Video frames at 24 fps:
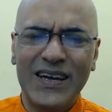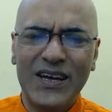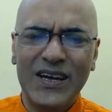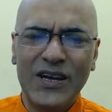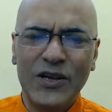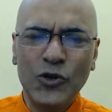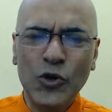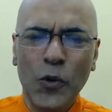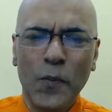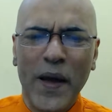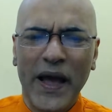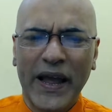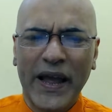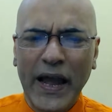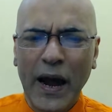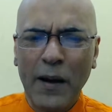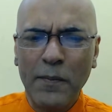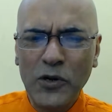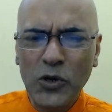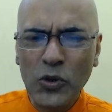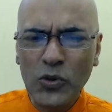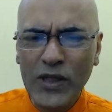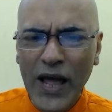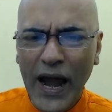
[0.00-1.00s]
You may
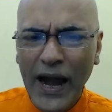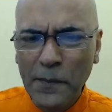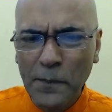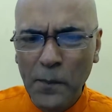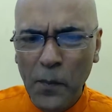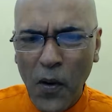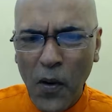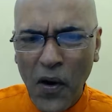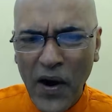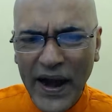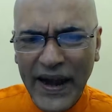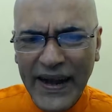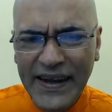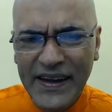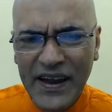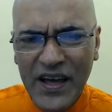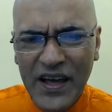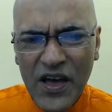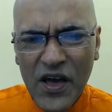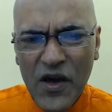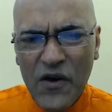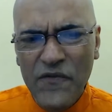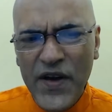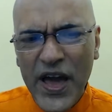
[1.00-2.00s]
come to that
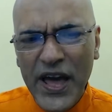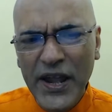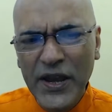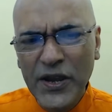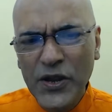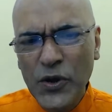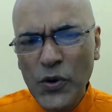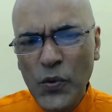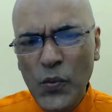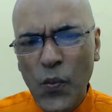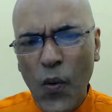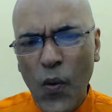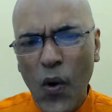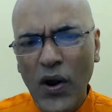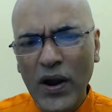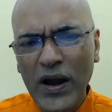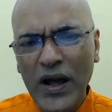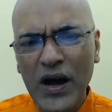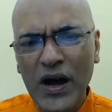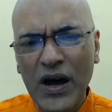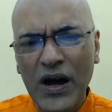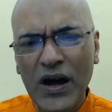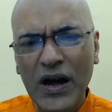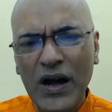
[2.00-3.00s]
point where you
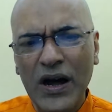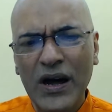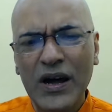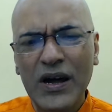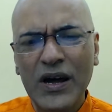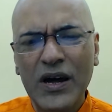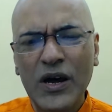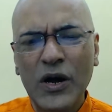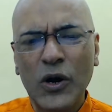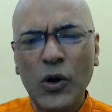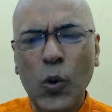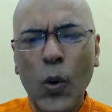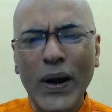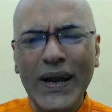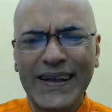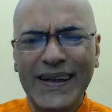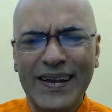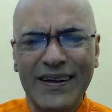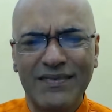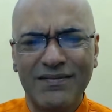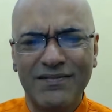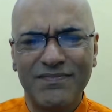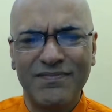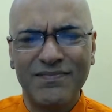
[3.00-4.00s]
wanna
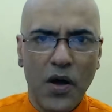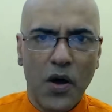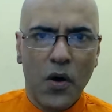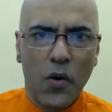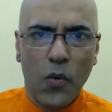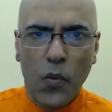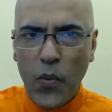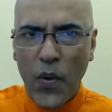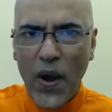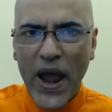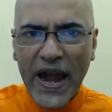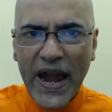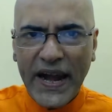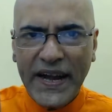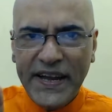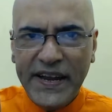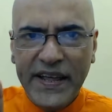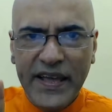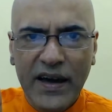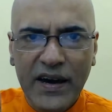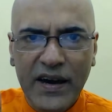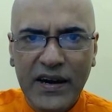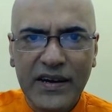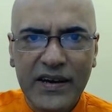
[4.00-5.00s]
quit. Wait
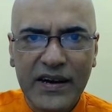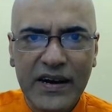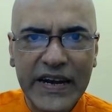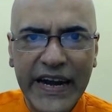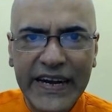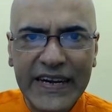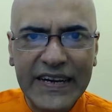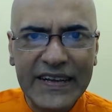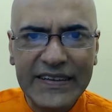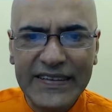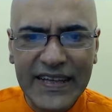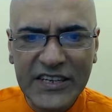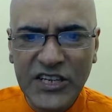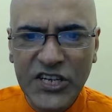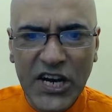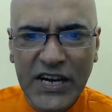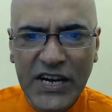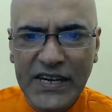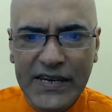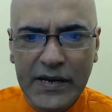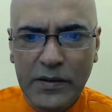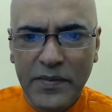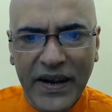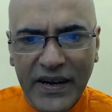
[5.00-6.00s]
here, ladies and
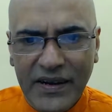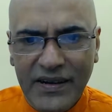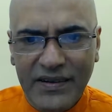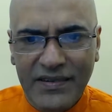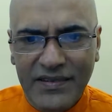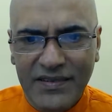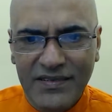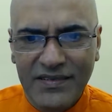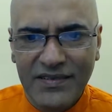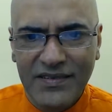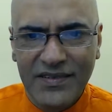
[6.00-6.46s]
gentlemen.